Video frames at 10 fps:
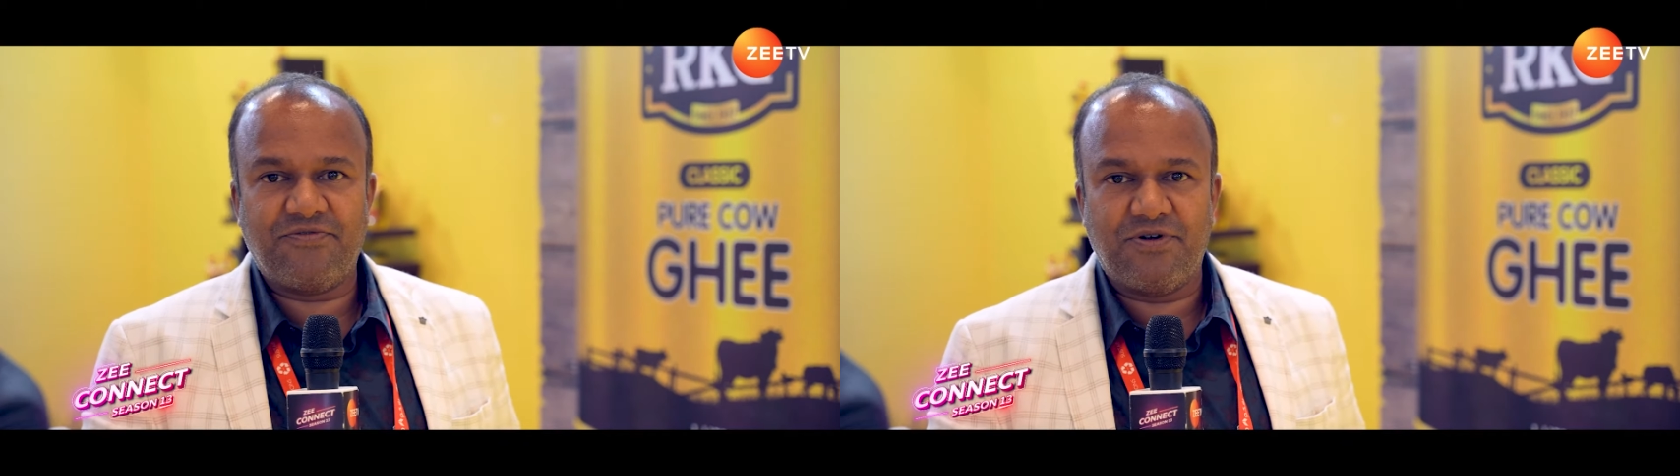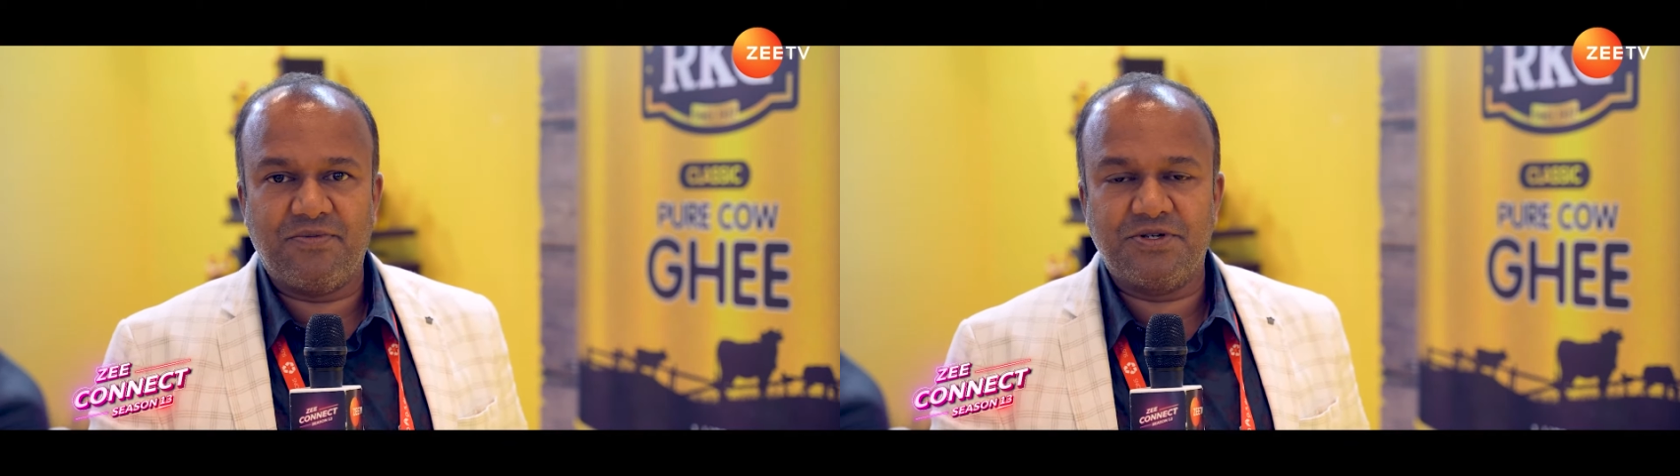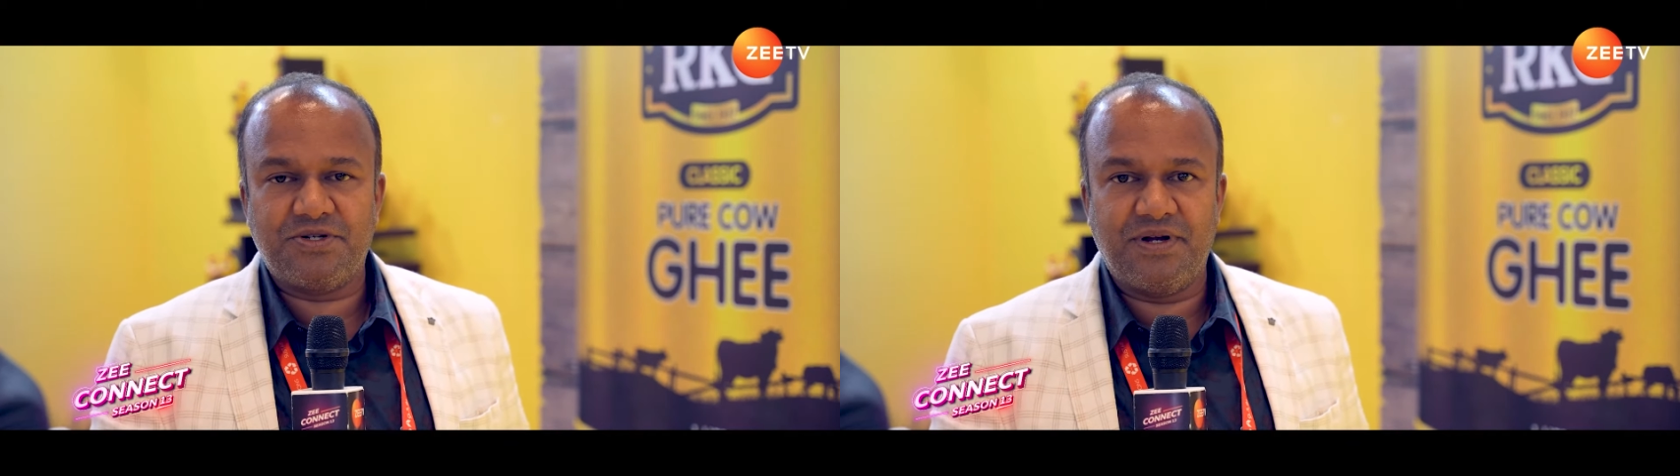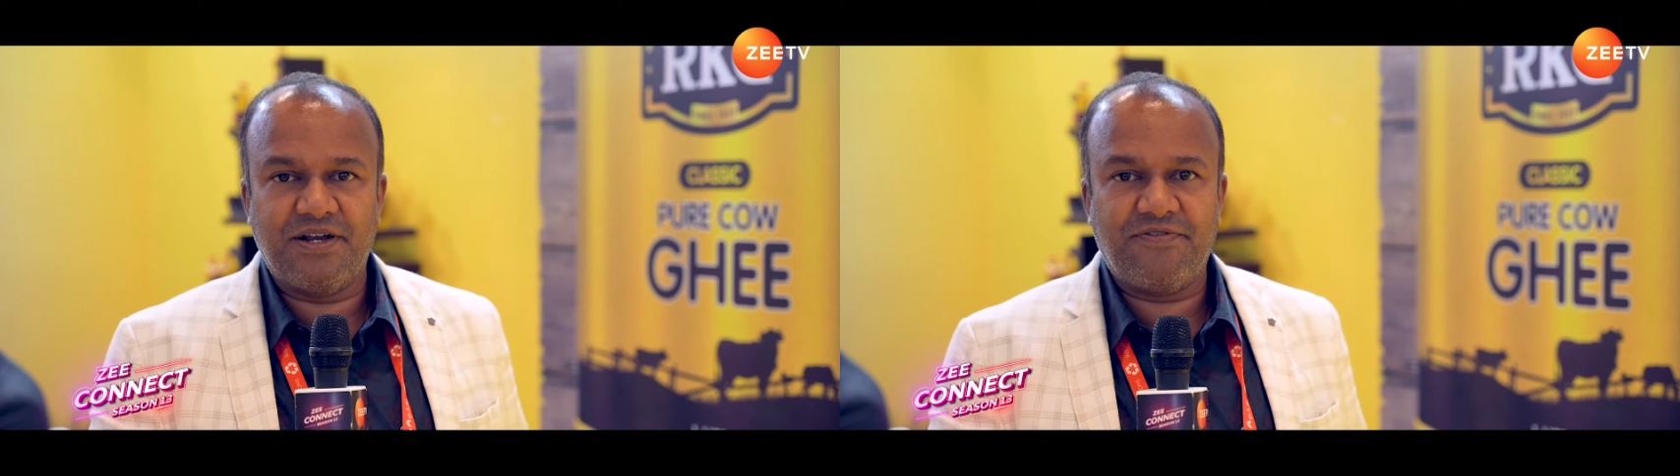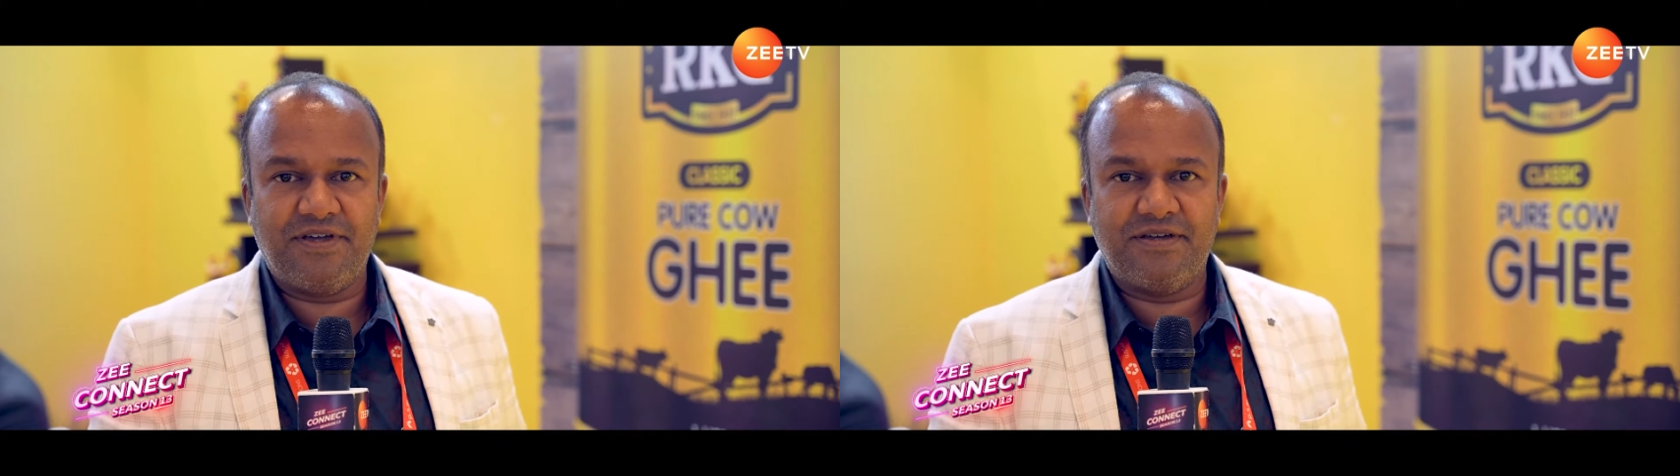for almost
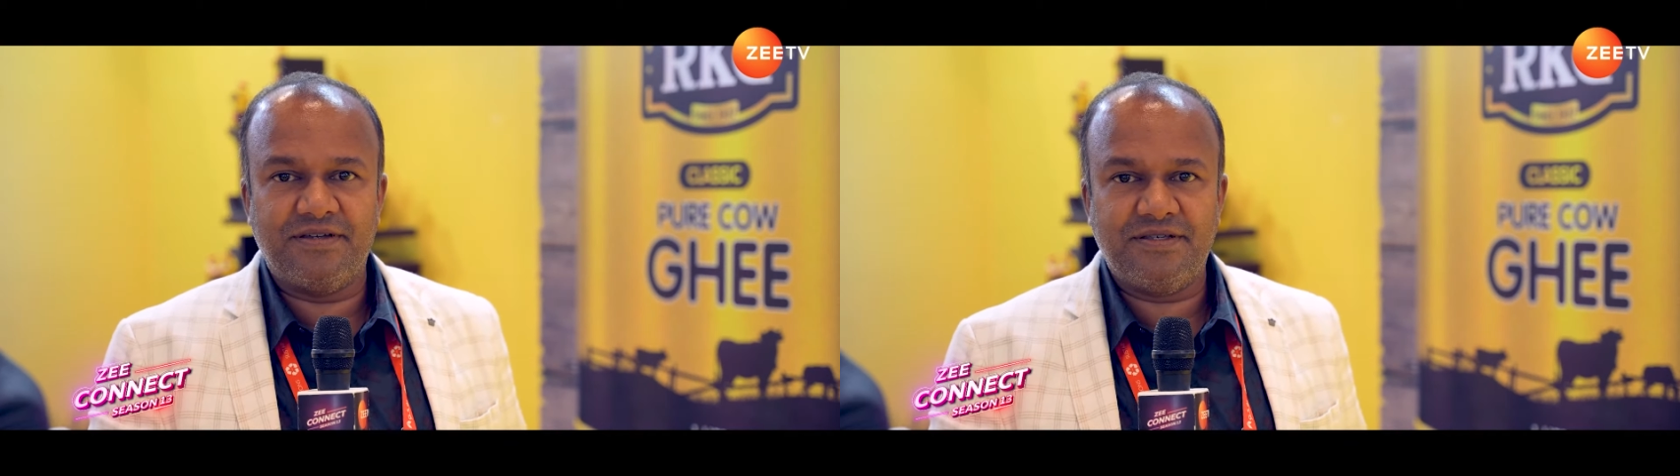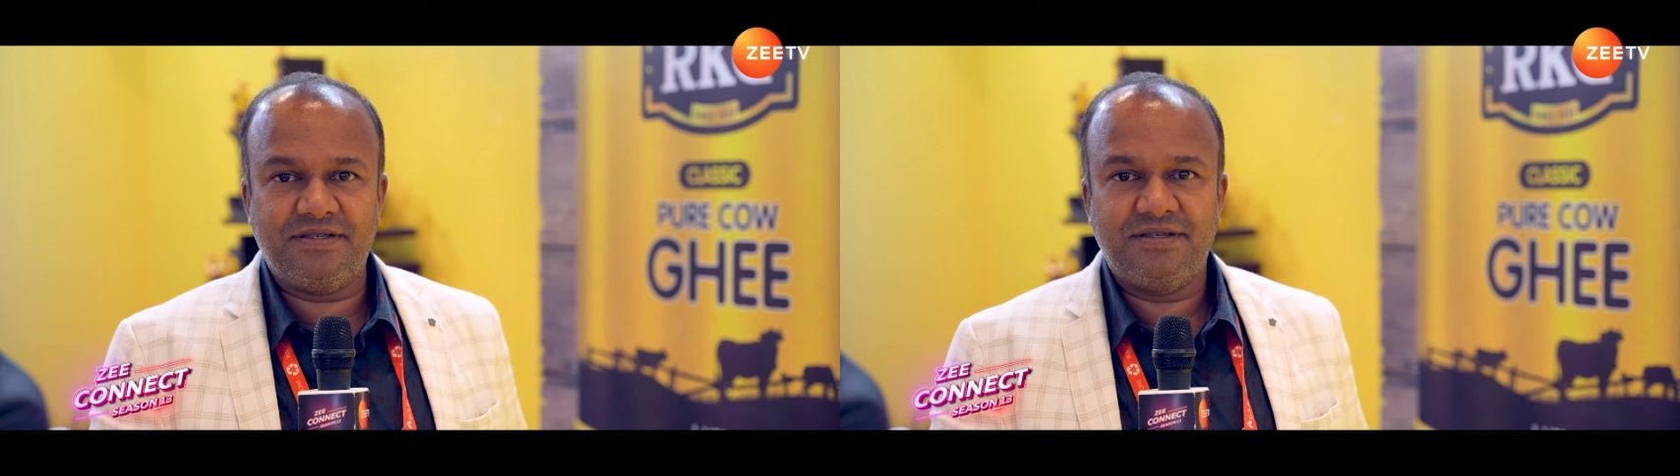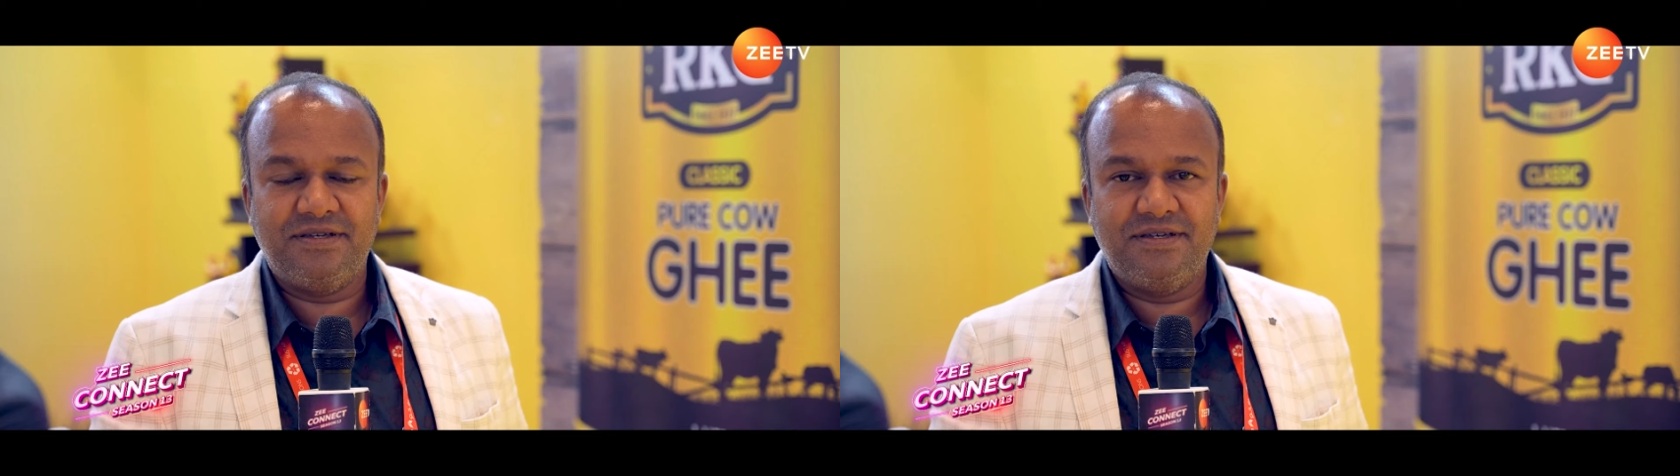25 years